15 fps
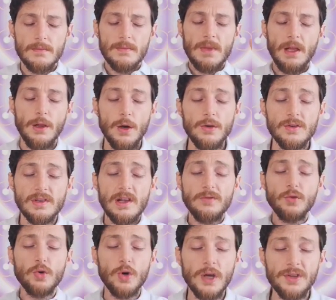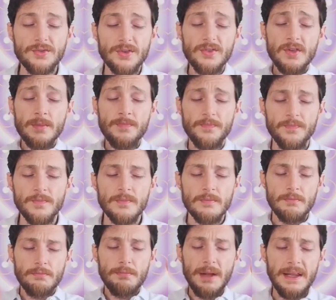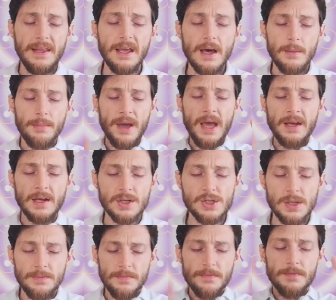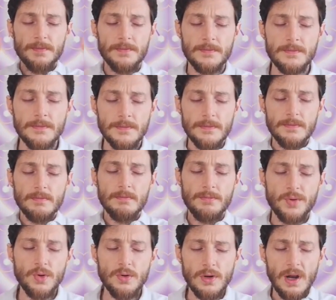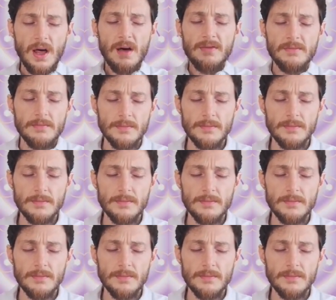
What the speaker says: Allow yourself to go in rhythm, building up energy, pure love,